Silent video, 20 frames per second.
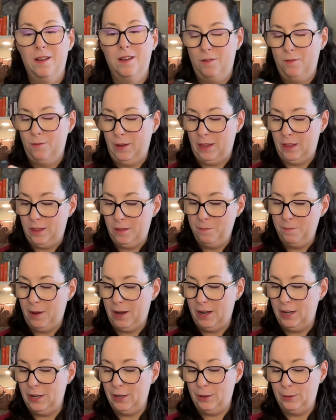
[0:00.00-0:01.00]
with
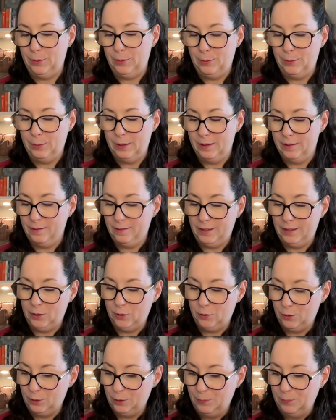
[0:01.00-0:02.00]
my new
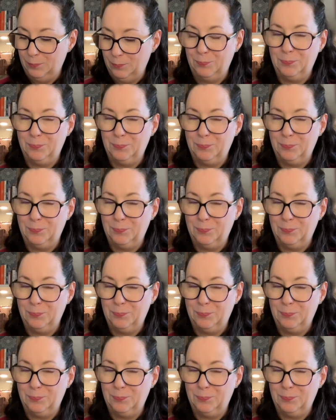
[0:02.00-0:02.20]
little